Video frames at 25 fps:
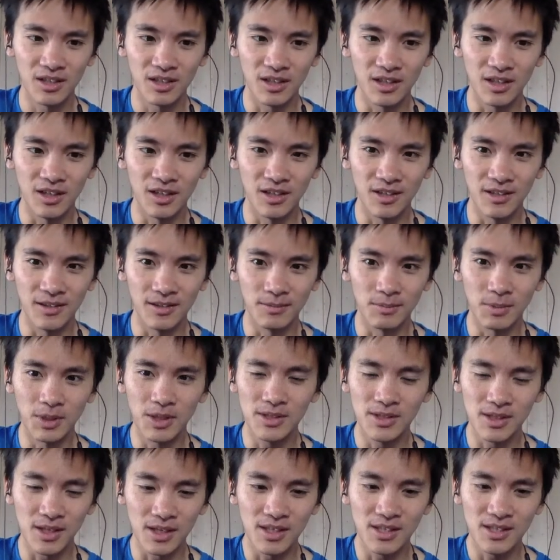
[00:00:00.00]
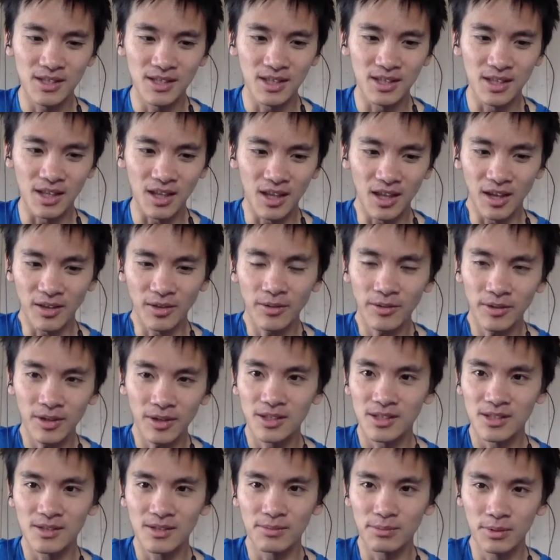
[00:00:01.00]
uh, because it's. I don't think
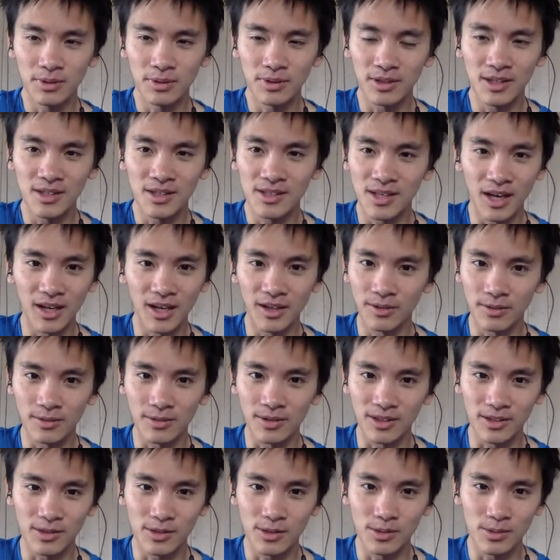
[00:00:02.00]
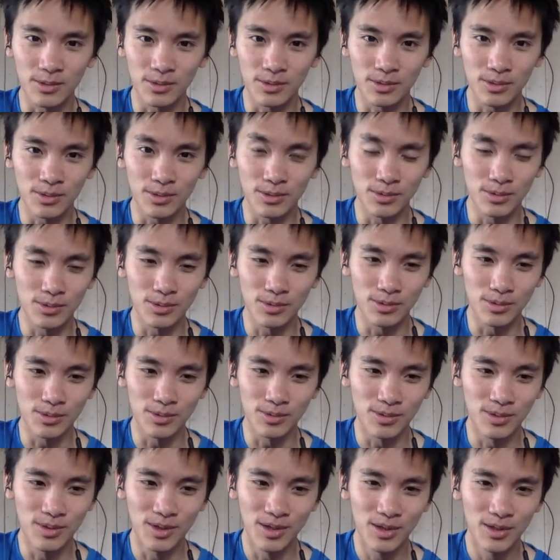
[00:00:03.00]
it's really easy at all, like to to
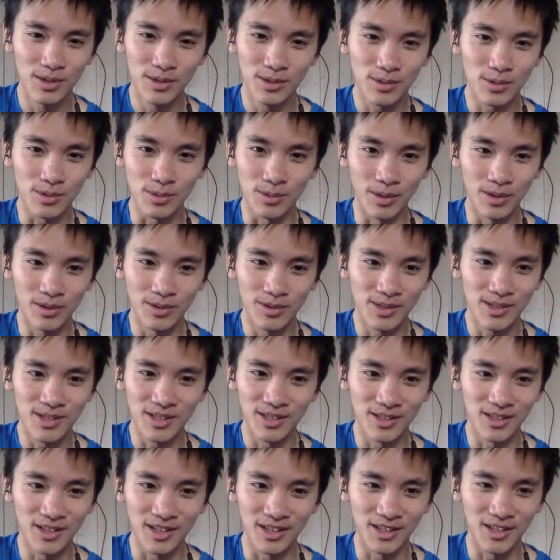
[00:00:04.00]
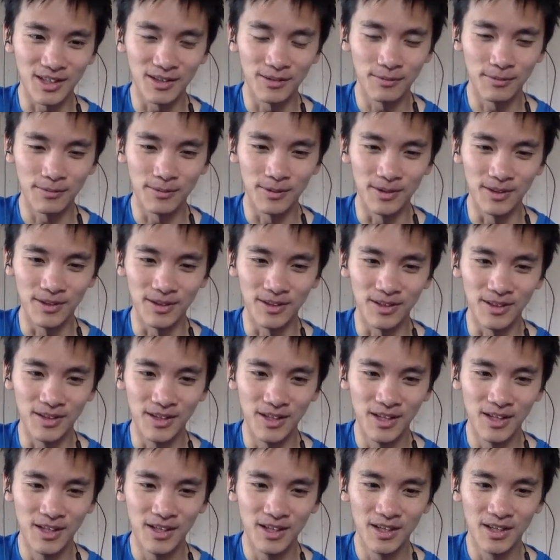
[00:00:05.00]
to understand like if uh,
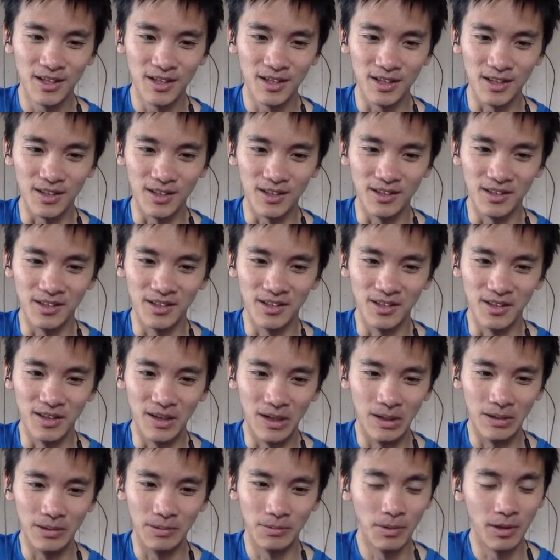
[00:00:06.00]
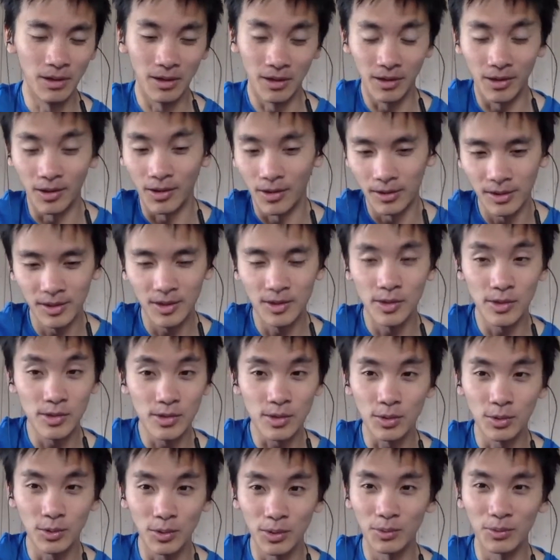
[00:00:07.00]
uh, well auditors are
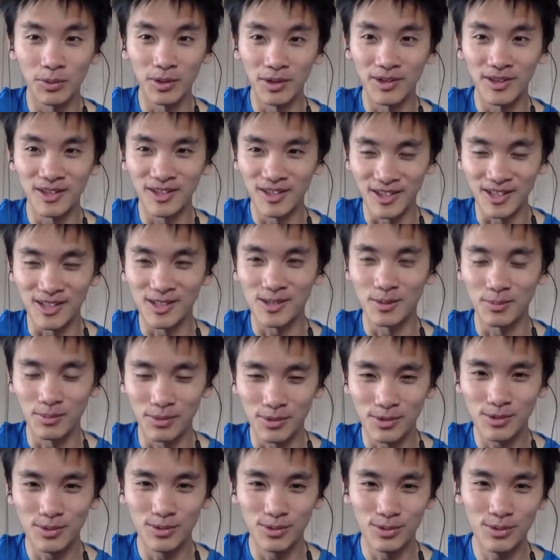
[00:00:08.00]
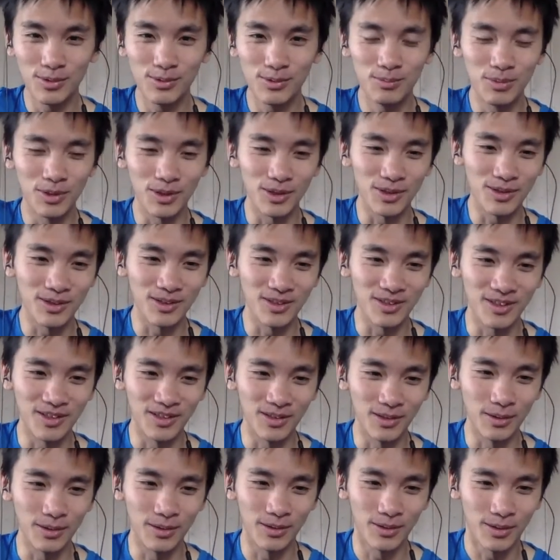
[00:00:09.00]
doing what they're supposed to do, but
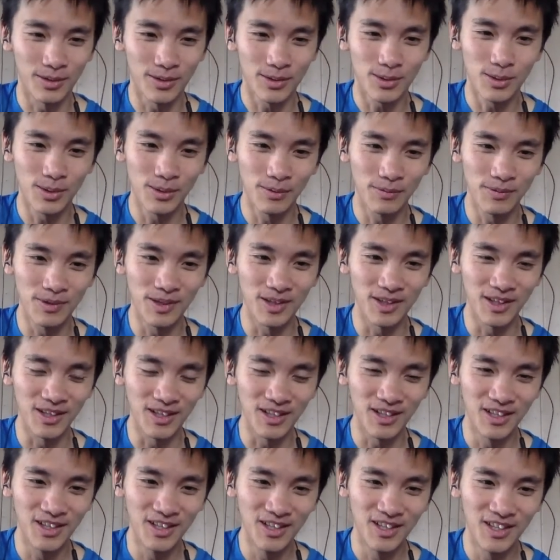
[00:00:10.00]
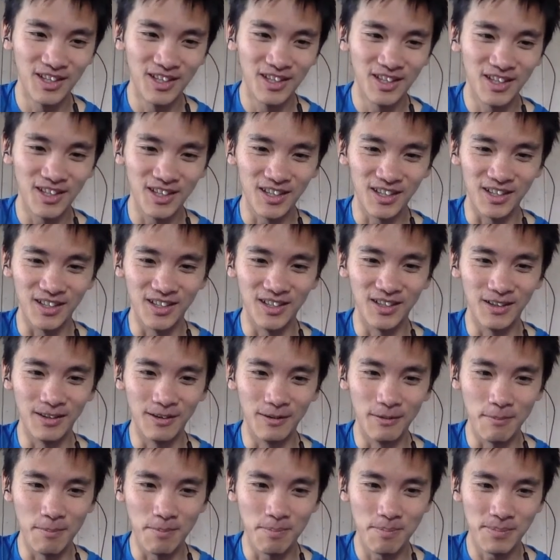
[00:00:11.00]
also if they
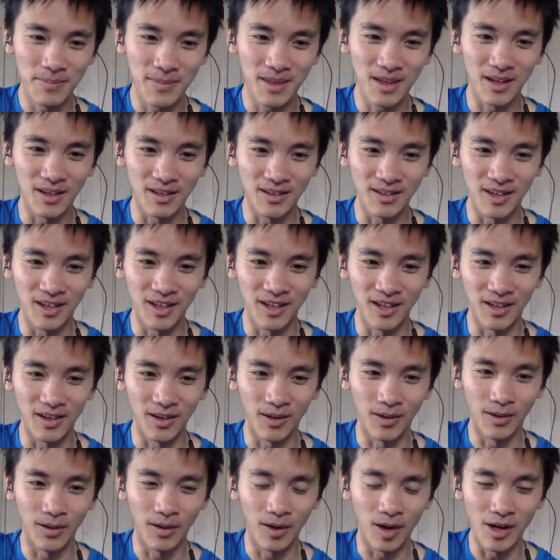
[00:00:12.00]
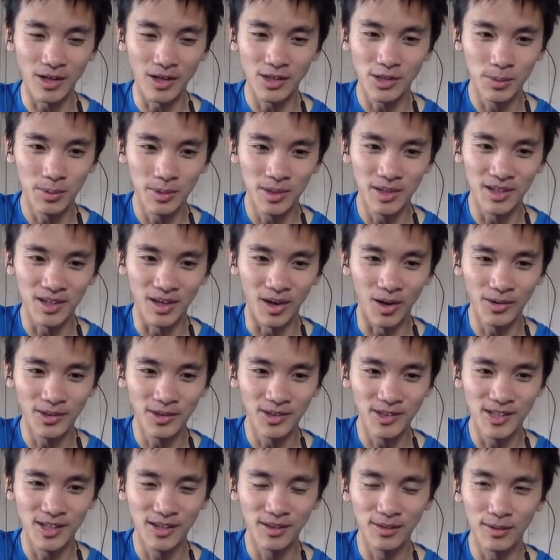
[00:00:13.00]
uh, they are actually
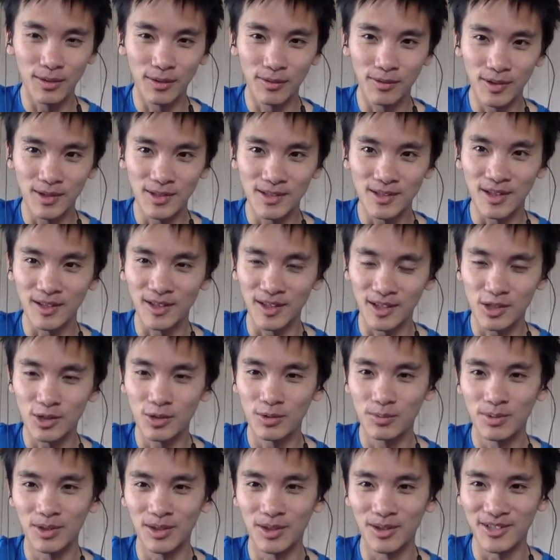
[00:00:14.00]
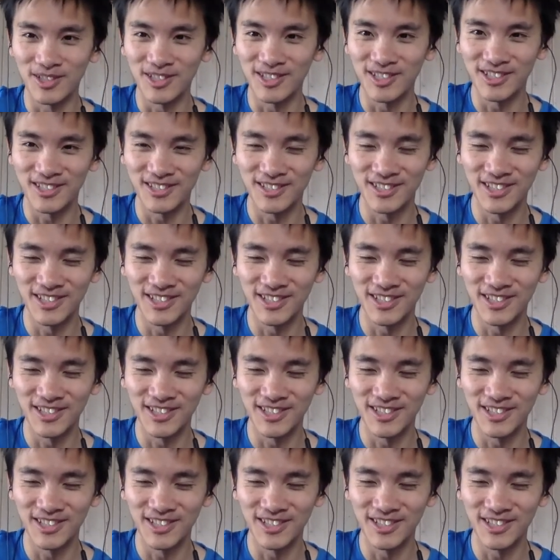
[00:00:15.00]
auditing the things that they should be auditing.